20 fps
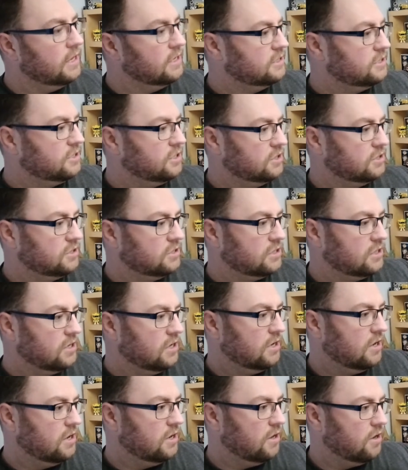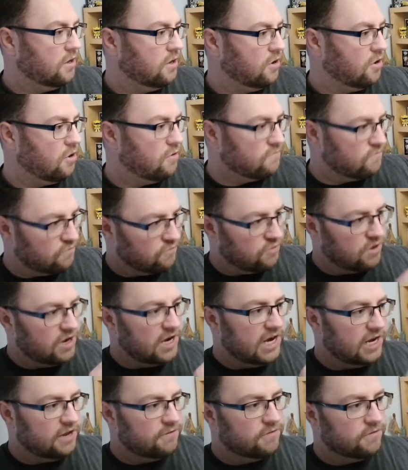And it's just a
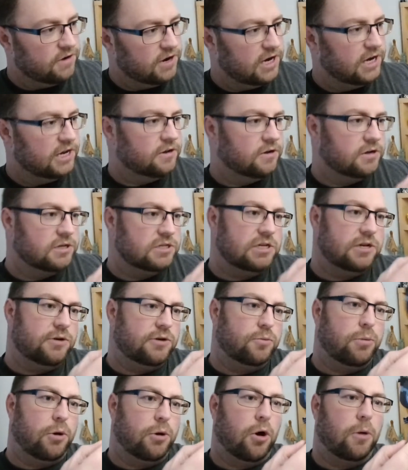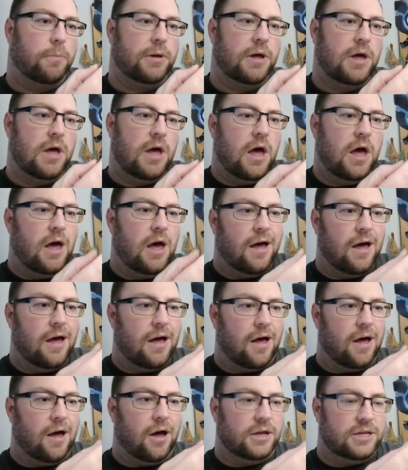really, really nice little pop.
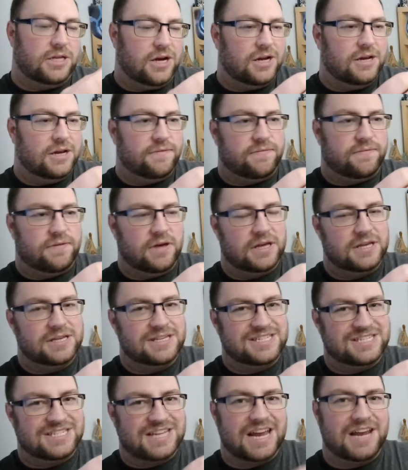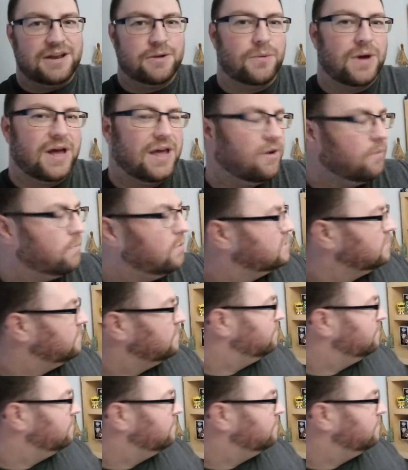I kind of stayed away. I